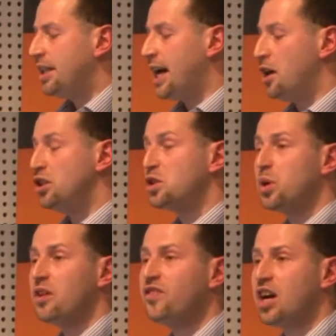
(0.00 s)
Now the
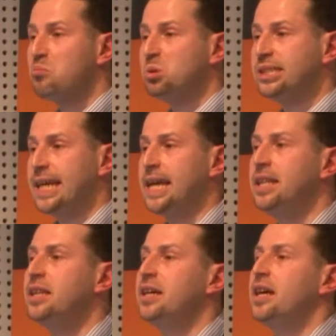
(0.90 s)

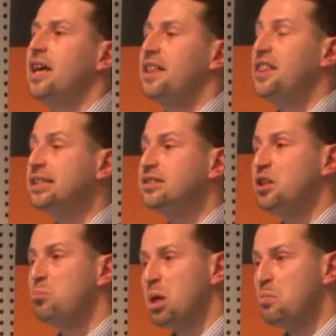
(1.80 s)
25%, these are
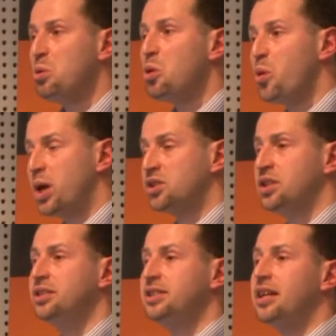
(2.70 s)
the people who
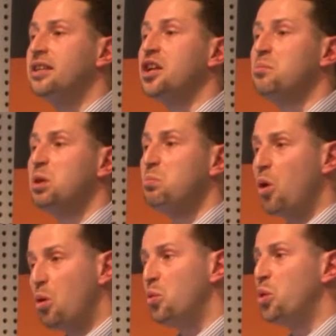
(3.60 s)
actually did a little bit
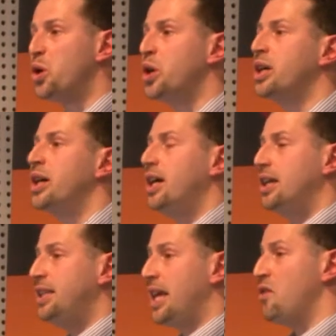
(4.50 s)
more work,
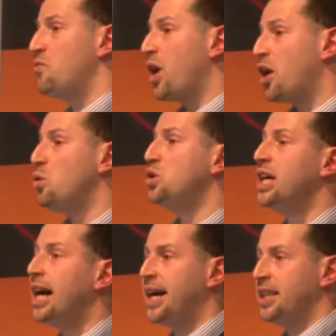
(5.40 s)
they read all the
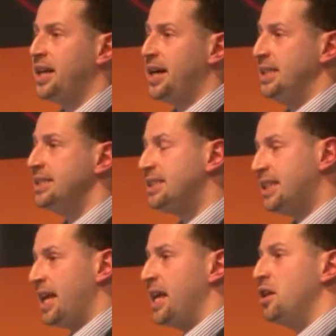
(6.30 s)
guidelines,
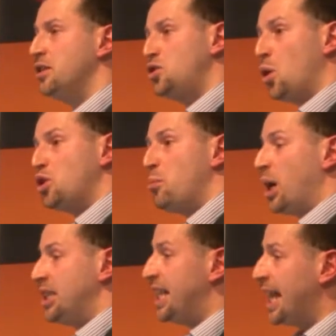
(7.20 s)
they talked
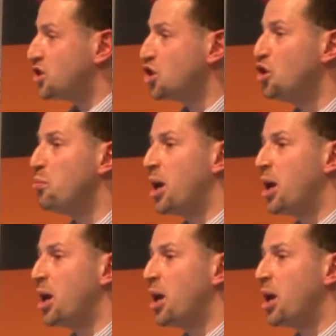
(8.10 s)
about the national